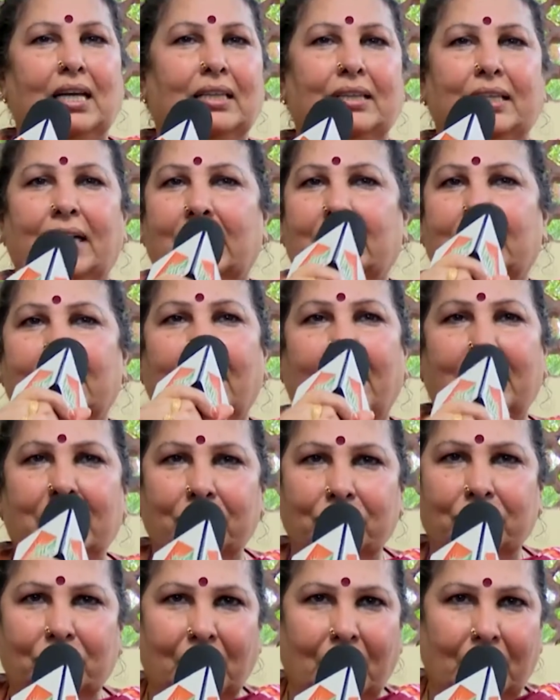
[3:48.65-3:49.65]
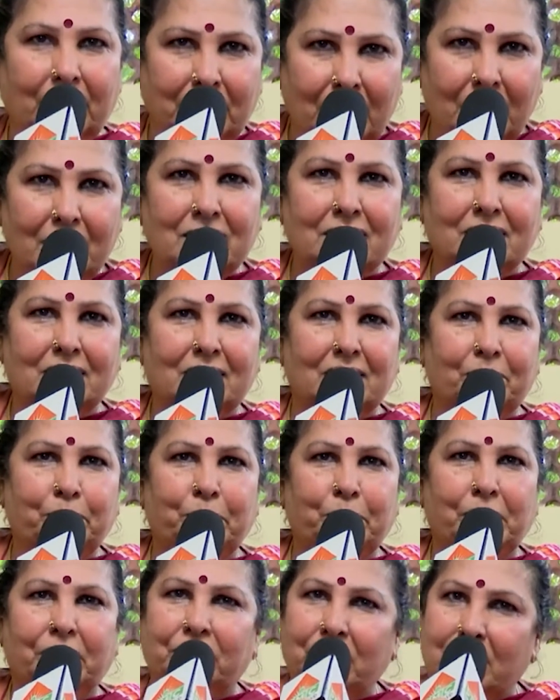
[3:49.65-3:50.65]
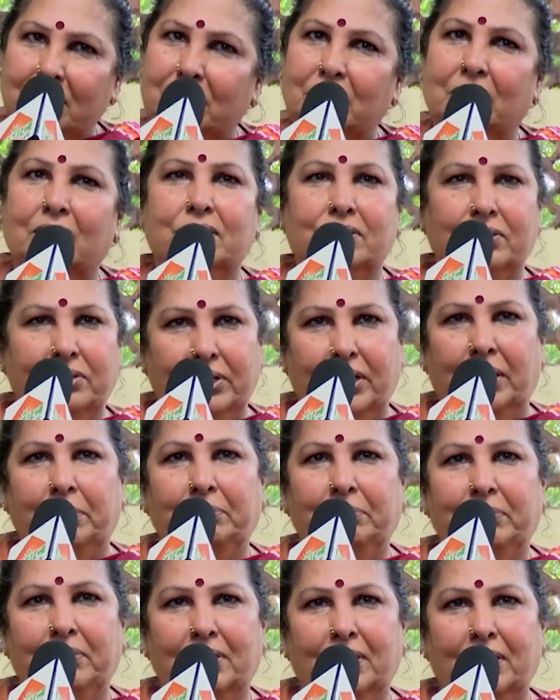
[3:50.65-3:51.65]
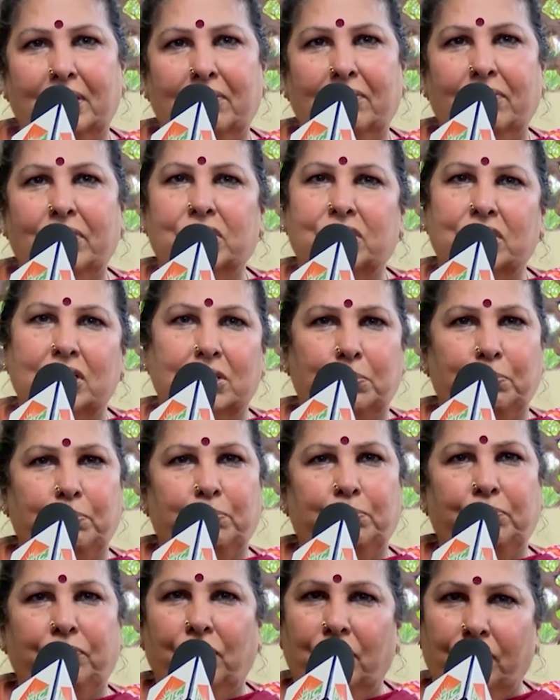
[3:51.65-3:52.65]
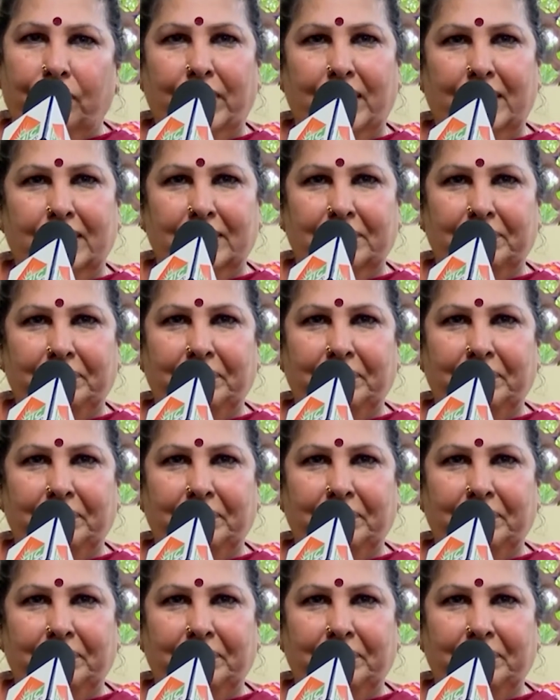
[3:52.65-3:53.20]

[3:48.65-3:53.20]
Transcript: That, that, that is Patrisar's dream, which is fulfilled.